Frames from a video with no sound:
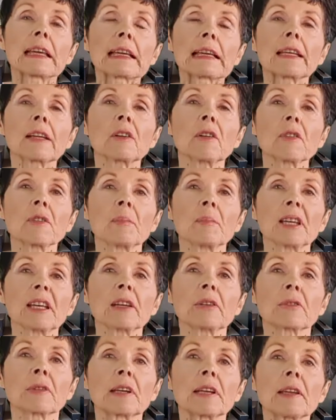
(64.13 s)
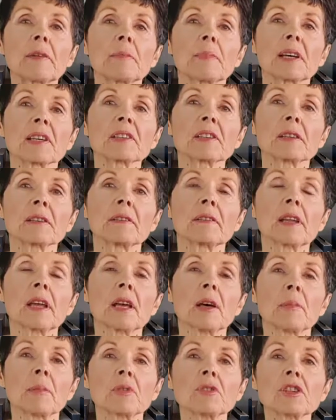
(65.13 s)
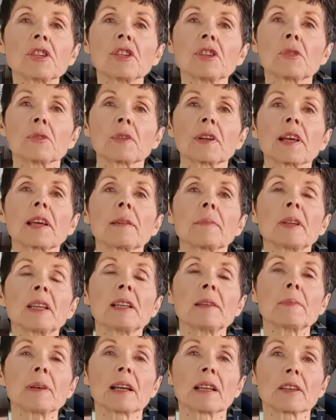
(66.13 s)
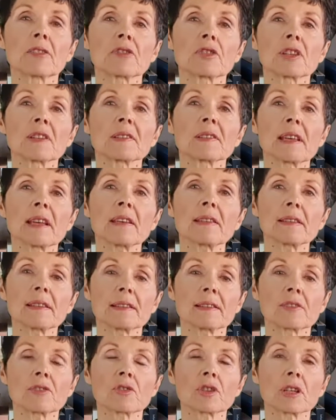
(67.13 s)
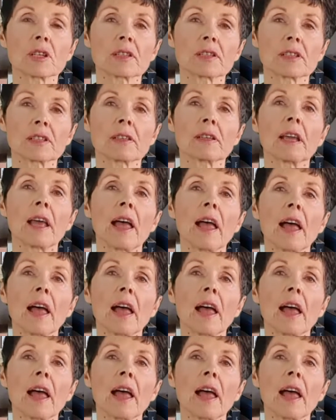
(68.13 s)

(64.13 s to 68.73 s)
click on the big green button, put in your name and email address as instructed